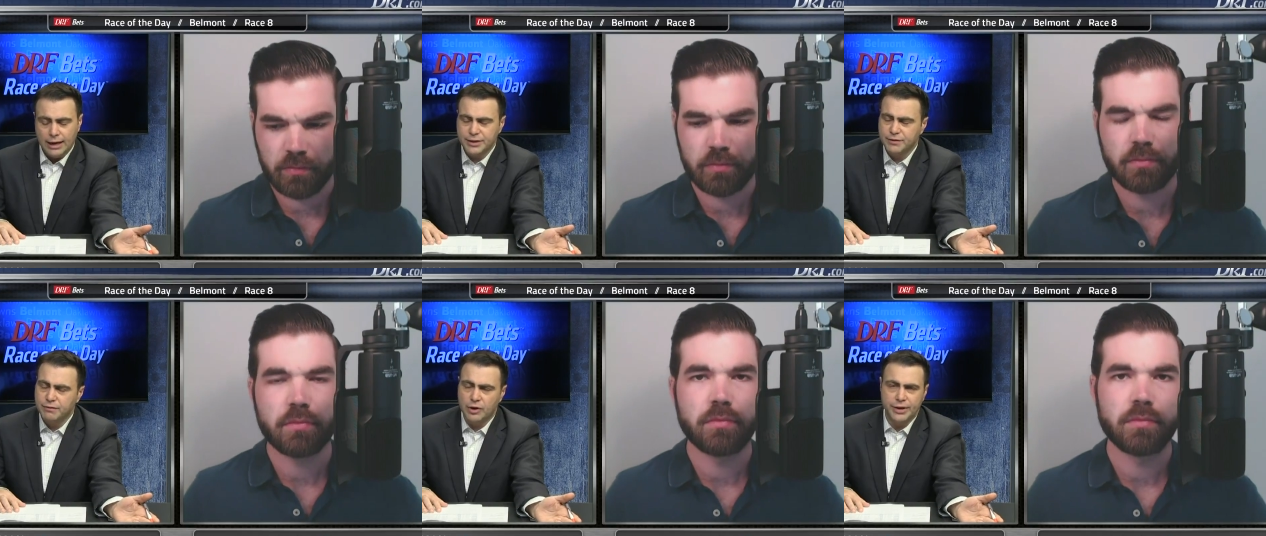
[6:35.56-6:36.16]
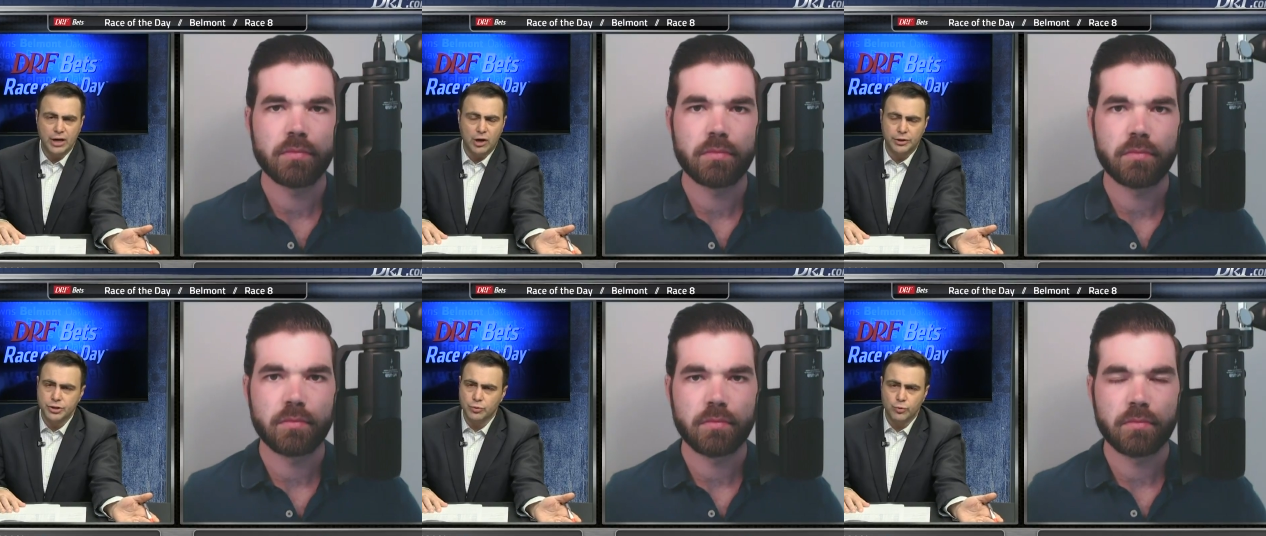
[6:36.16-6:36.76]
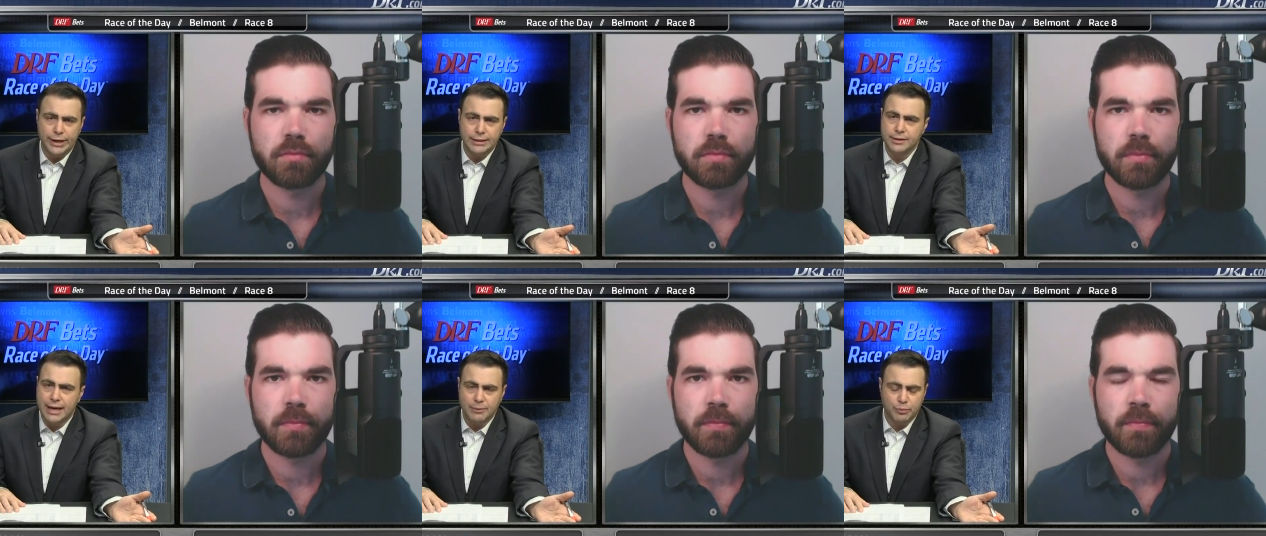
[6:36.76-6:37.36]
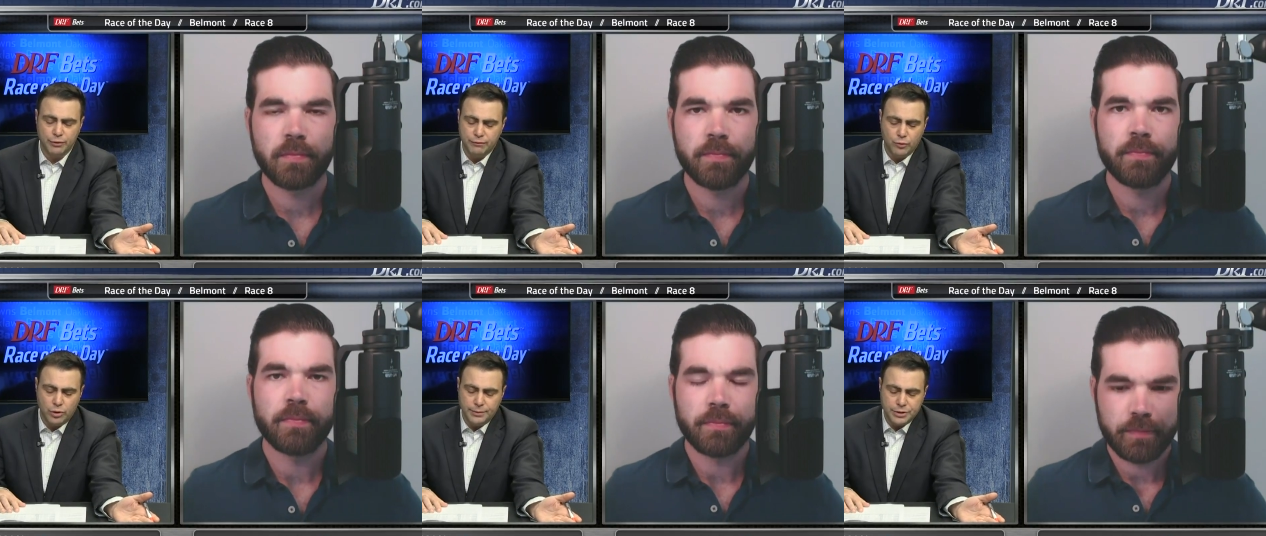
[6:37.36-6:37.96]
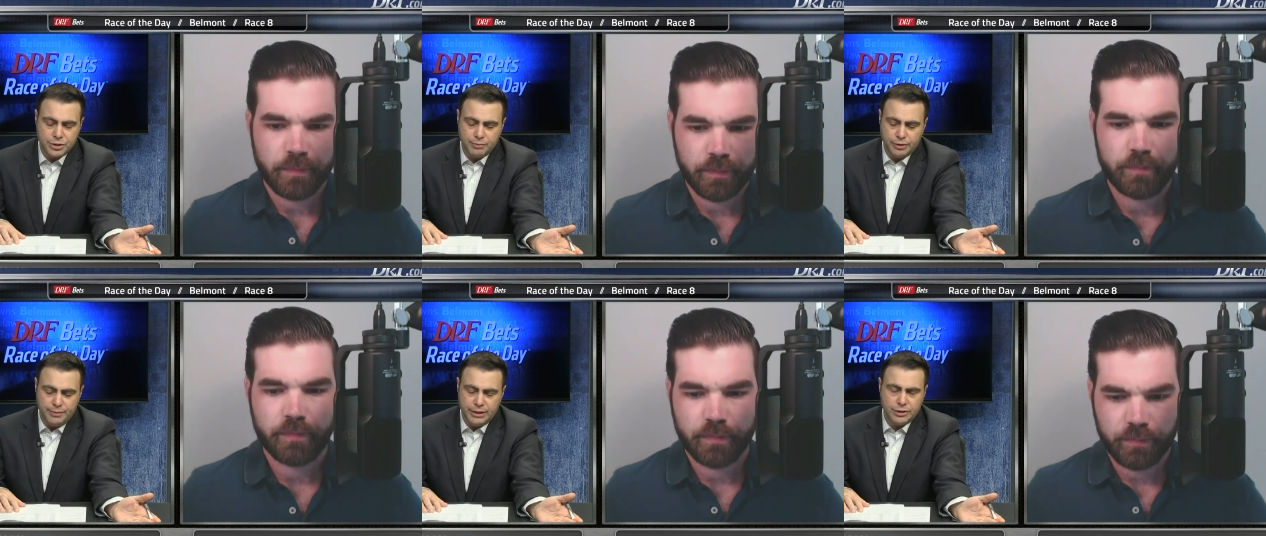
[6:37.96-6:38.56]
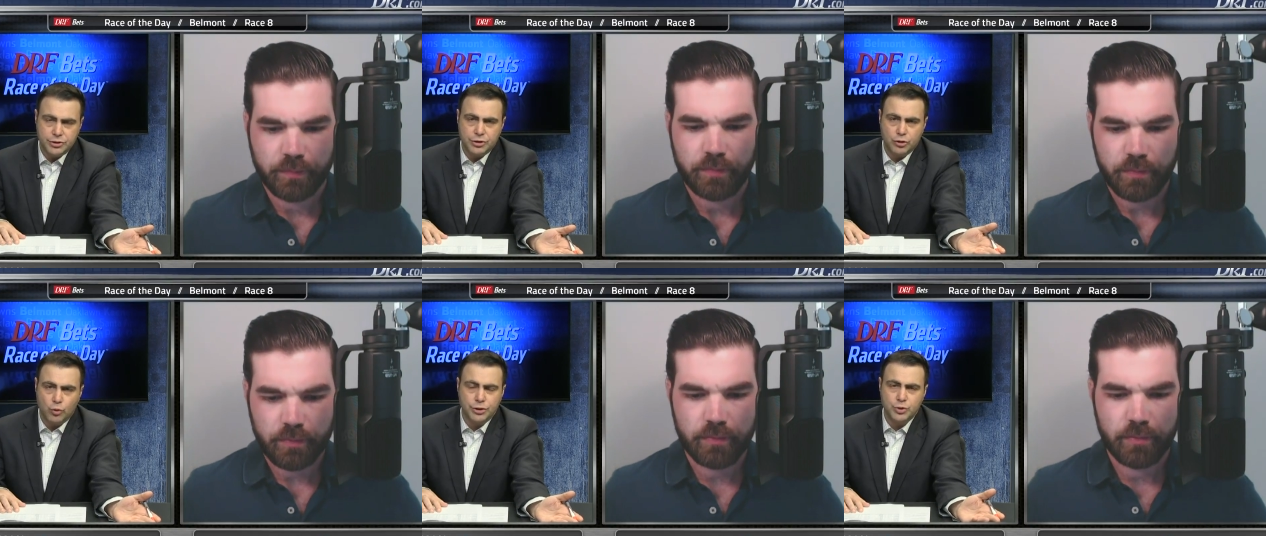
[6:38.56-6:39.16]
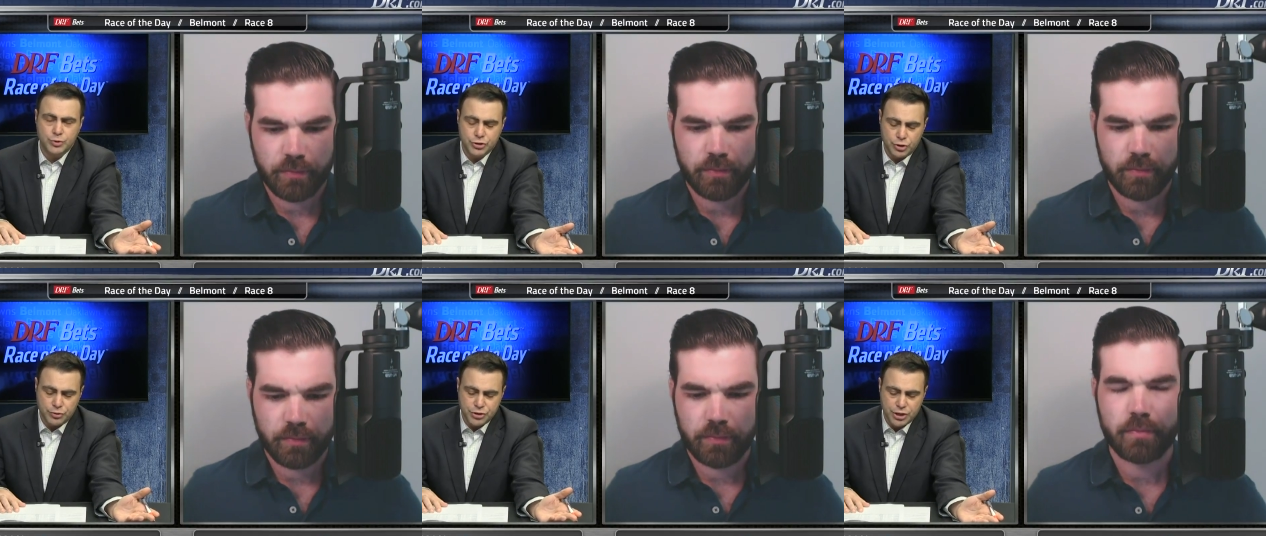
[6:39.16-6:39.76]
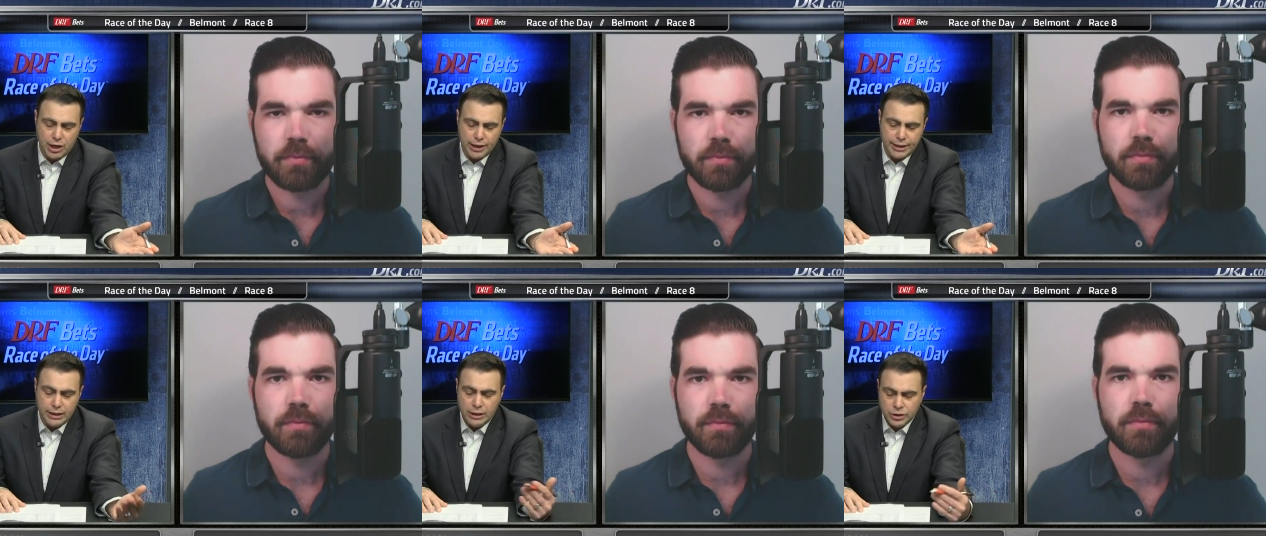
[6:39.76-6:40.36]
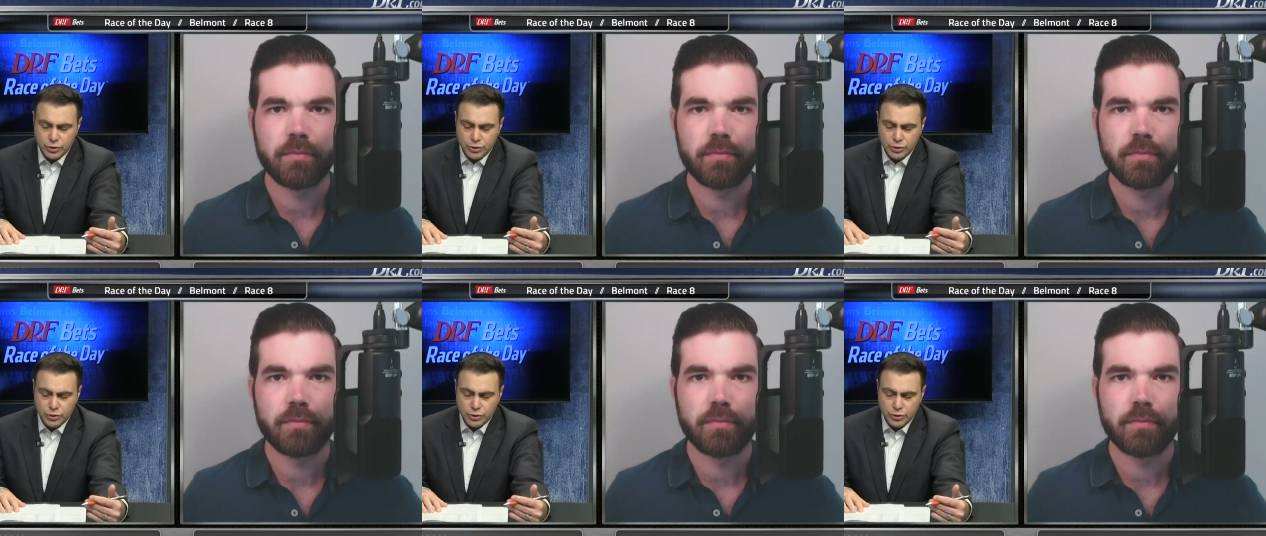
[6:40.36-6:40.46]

Speaker 1: It's very hard to rate that performance simply because the course was so soggy.